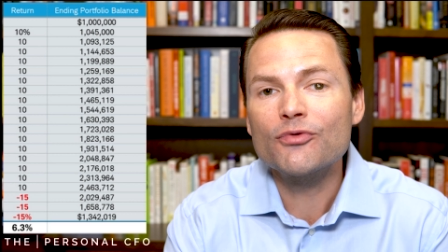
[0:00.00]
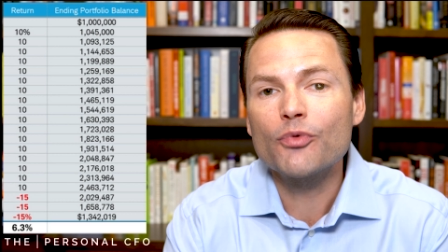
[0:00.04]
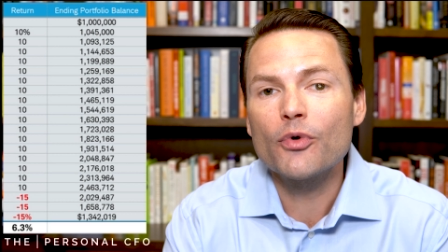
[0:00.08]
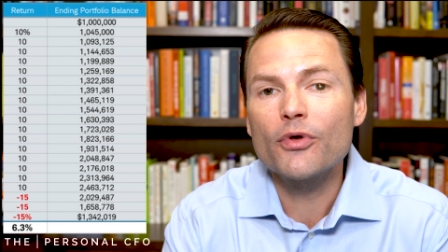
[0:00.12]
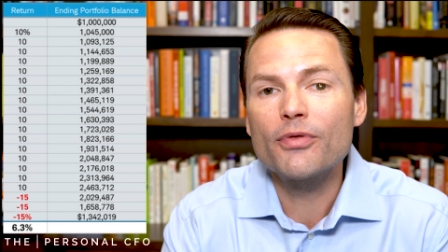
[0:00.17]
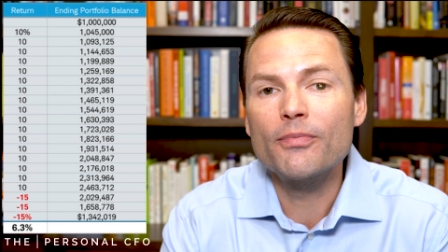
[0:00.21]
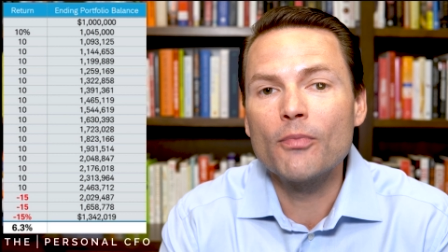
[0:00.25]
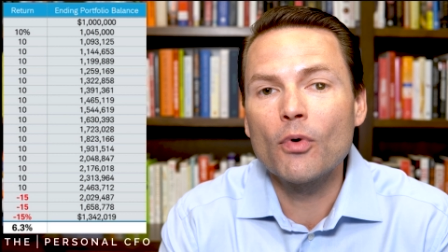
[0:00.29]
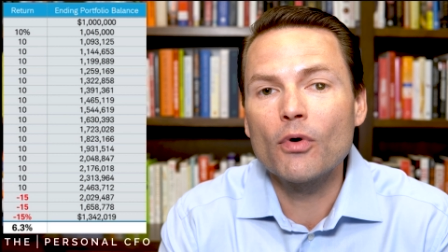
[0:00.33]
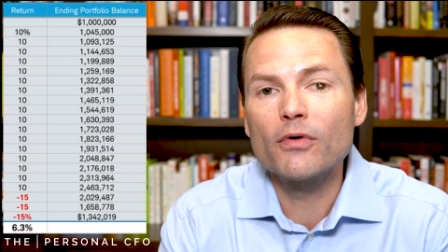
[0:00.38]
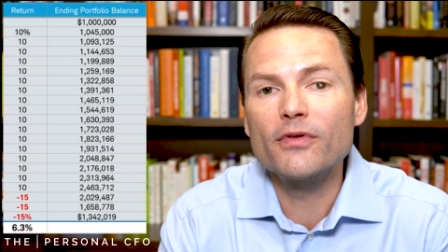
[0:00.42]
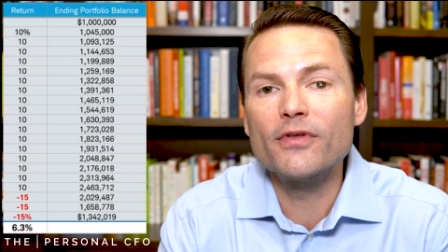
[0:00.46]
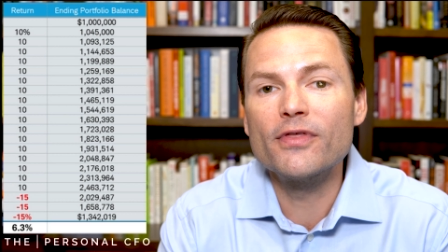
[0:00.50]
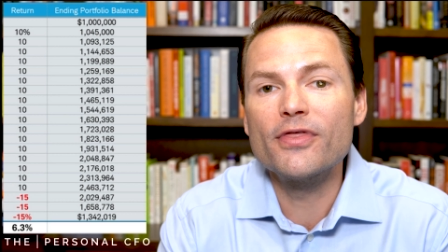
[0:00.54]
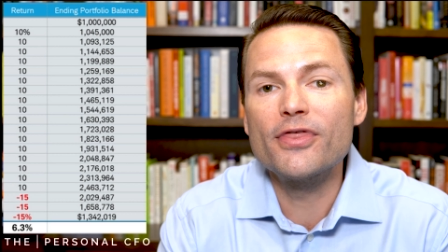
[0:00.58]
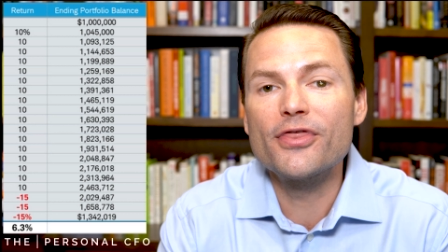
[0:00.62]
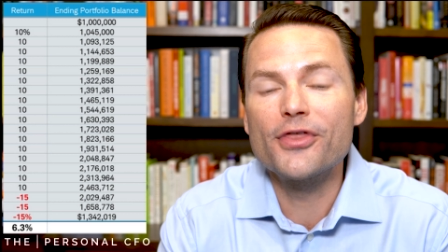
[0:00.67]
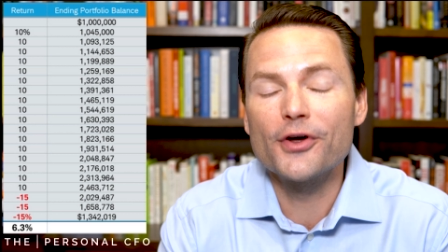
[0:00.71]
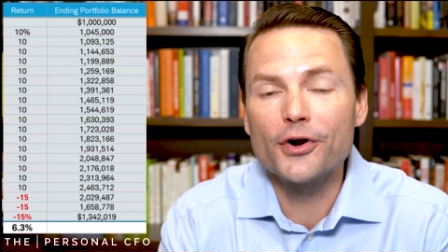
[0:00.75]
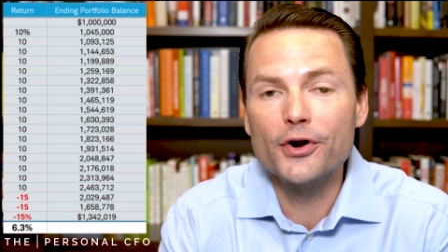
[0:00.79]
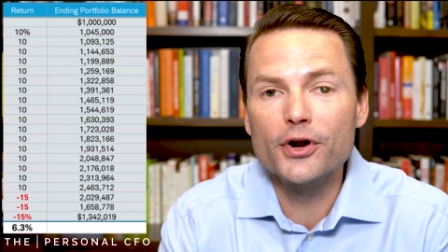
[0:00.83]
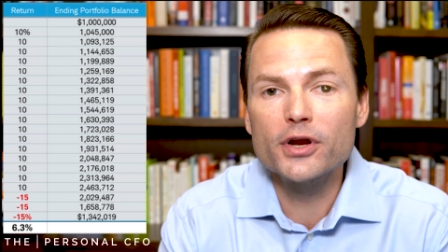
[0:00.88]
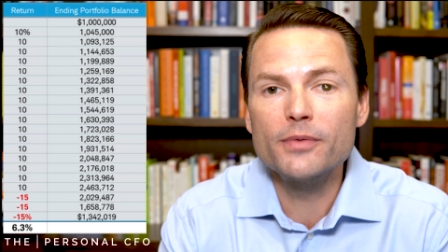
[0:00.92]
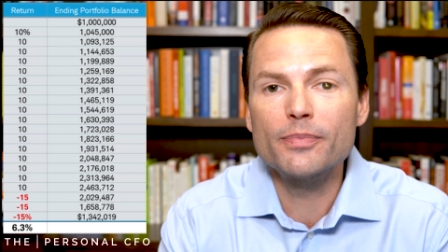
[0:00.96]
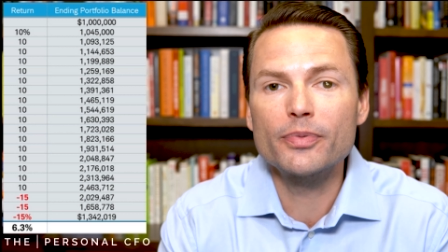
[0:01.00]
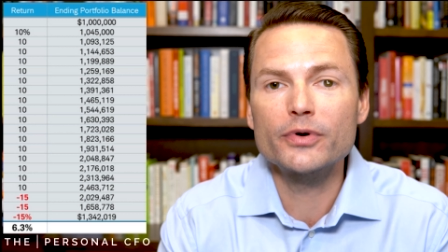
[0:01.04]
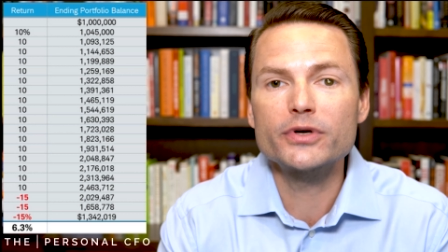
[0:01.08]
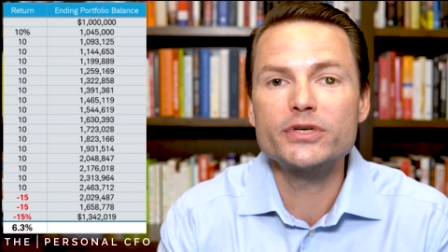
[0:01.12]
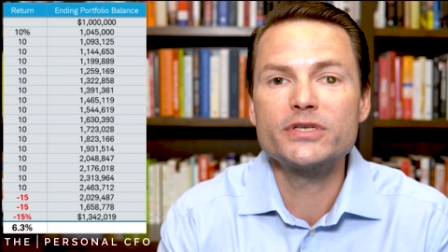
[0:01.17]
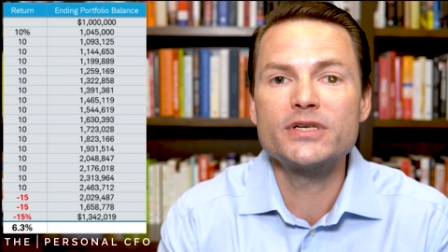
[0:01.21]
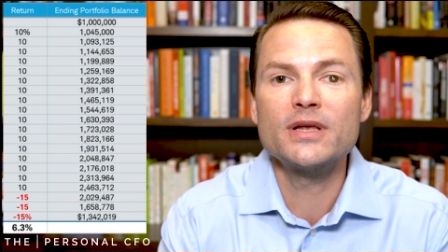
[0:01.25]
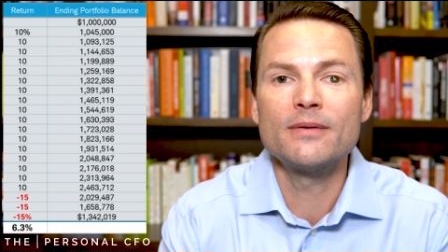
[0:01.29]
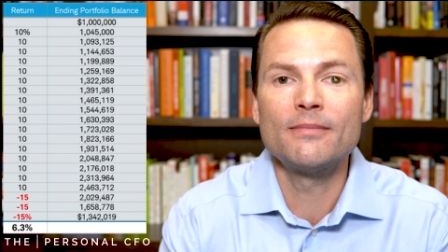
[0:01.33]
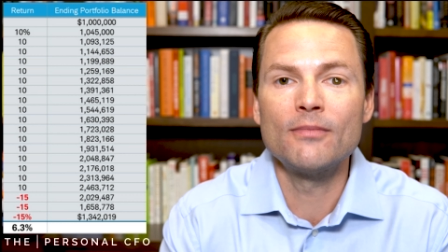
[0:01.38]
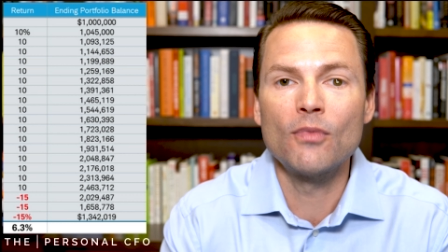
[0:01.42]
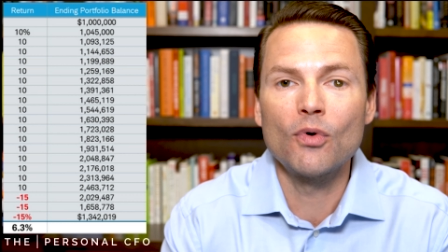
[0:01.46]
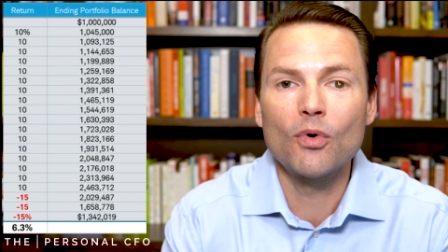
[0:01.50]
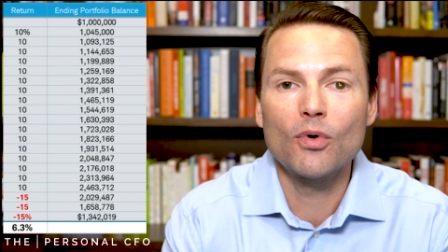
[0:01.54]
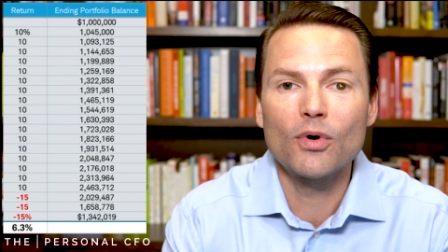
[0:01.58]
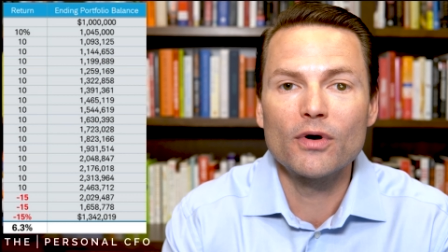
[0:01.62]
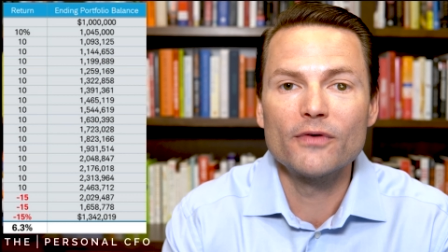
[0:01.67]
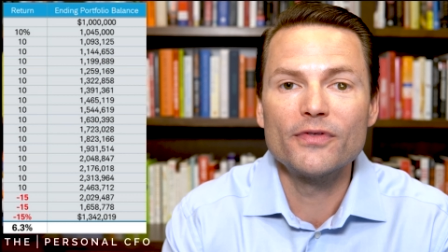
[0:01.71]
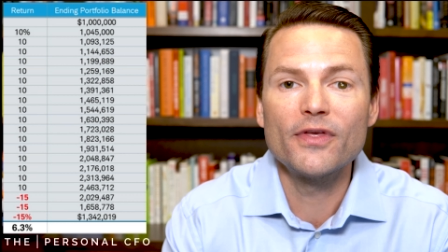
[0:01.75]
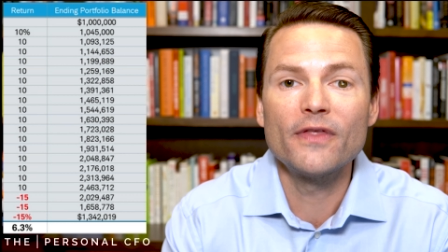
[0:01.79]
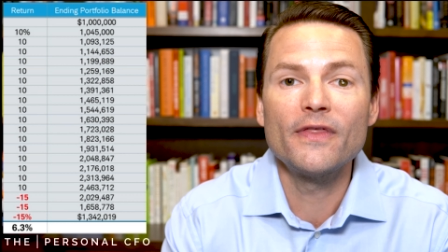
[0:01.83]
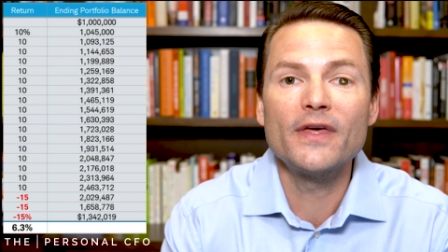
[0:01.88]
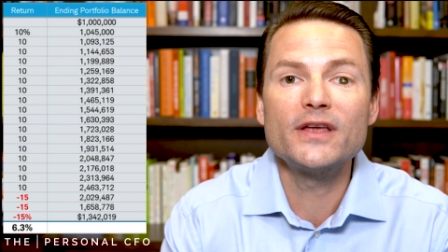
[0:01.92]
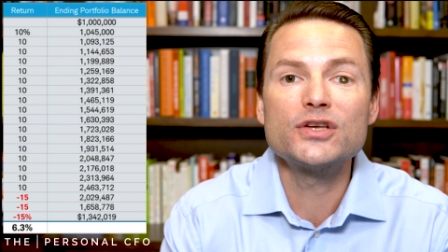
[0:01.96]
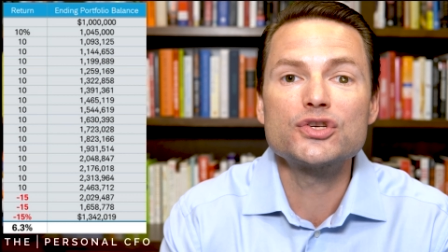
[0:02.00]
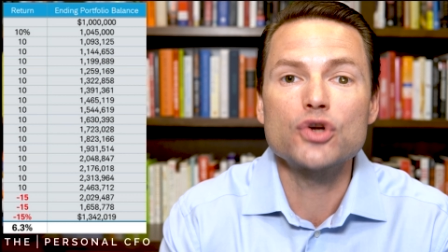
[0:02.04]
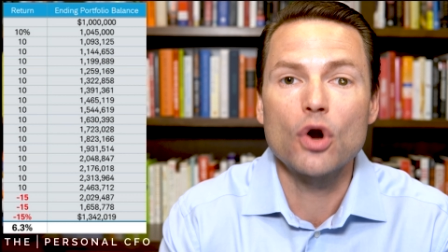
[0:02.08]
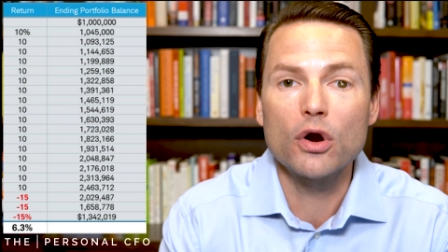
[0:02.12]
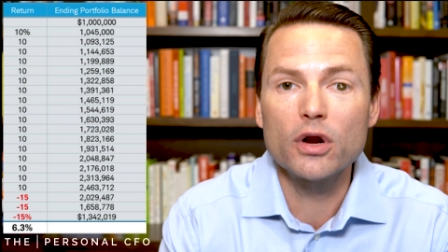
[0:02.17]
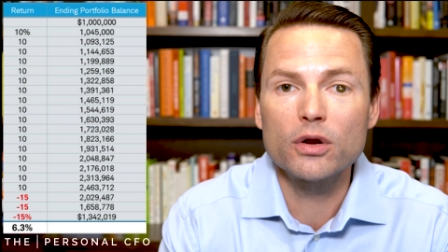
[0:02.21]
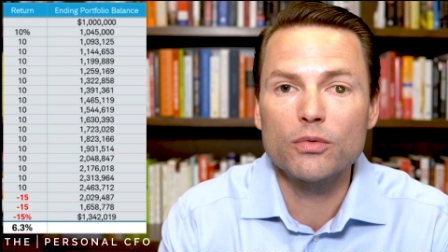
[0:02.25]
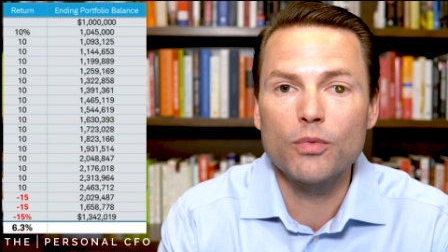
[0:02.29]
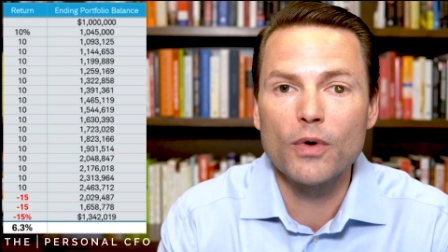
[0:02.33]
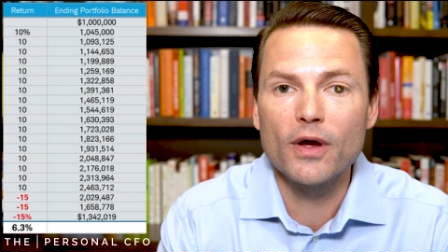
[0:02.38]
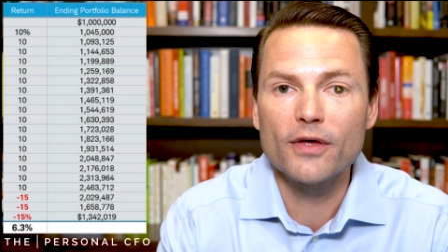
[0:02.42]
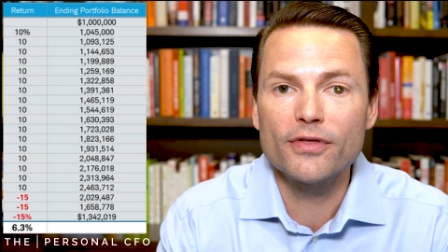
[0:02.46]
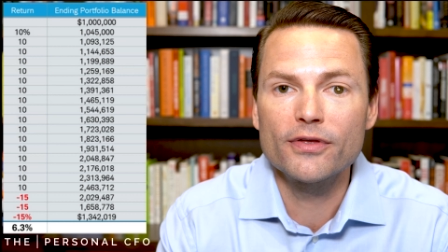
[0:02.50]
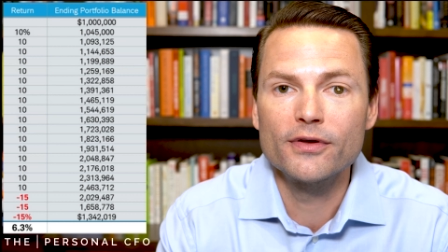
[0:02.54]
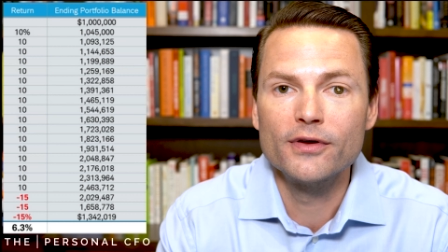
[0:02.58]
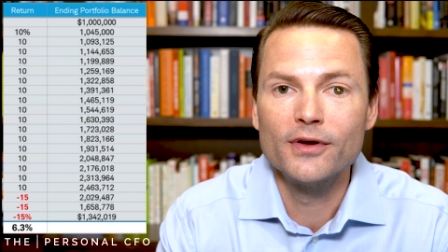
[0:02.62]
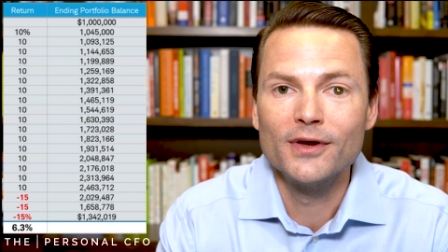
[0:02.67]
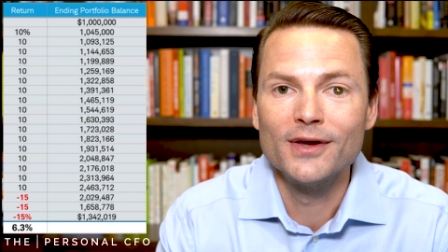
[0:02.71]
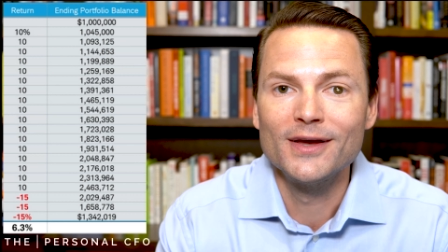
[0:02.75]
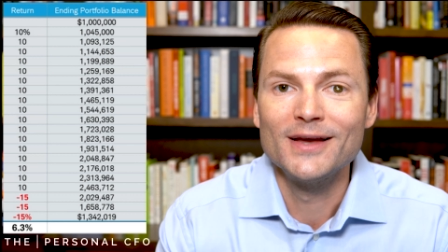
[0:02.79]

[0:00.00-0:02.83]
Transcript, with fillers: with more than 30% more than they started with.